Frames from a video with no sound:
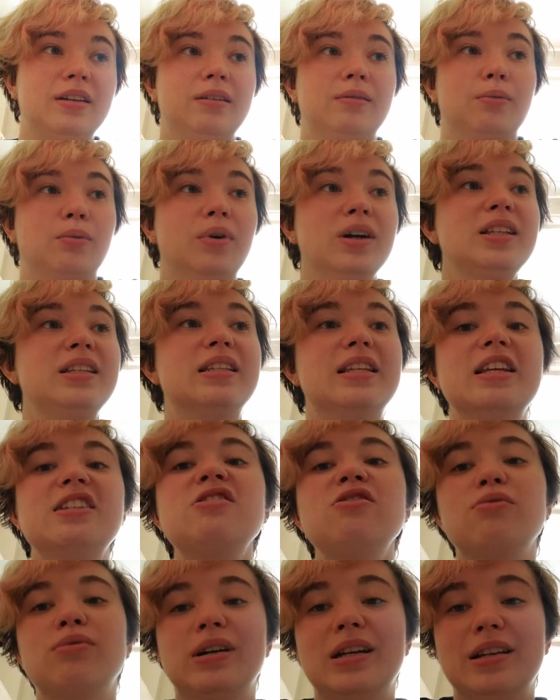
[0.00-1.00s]
What
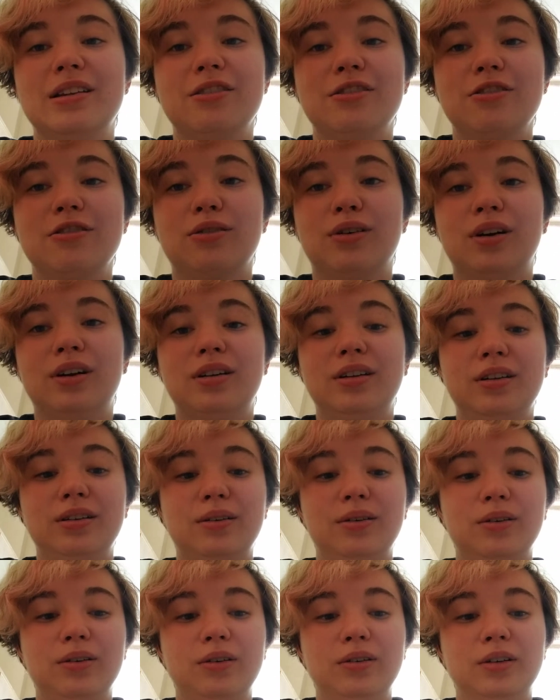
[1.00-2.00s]
didn't we do?
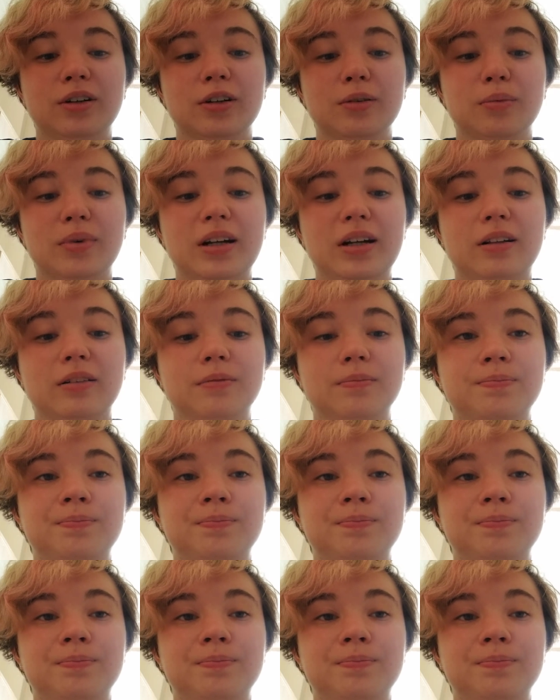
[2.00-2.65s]
Or, well,